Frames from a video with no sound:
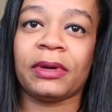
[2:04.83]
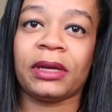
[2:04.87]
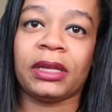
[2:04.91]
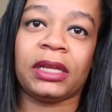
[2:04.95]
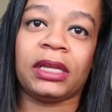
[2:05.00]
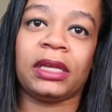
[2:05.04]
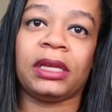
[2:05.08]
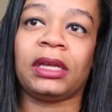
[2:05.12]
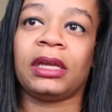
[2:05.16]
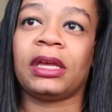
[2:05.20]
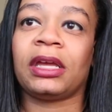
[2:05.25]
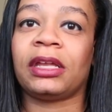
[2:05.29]

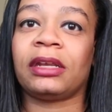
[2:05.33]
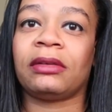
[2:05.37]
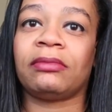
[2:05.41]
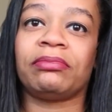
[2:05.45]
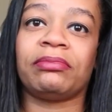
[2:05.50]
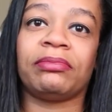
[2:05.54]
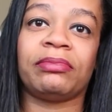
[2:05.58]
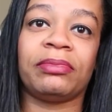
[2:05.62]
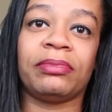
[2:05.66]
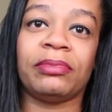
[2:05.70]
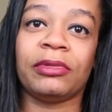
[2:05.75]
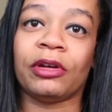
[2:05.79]
money
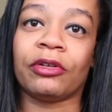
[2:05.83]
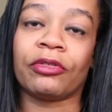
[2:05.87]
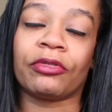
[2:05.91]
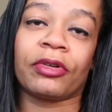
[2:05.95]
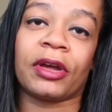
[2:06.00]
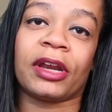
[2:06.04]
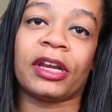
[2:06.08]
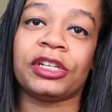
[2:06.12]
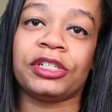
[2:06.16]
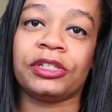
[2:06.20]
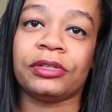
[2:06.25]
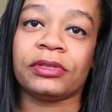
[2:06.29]
and they'll
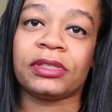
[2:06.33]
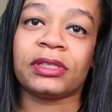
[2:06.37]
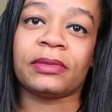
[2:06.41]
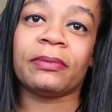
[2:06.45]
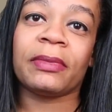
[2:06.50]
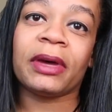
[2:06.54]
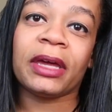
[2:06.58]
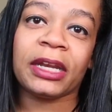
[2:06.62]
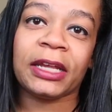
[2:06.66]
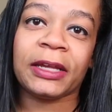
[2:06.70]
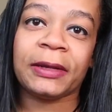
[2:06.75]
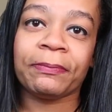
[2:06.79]
credit you some
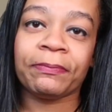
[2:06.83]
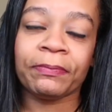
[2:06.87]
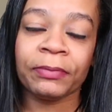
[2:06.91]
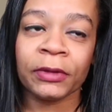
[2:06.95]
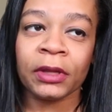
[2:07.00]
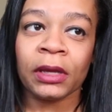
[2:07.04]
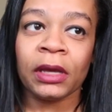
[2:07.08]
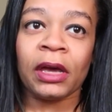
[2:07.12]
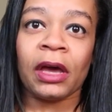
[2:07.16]
money.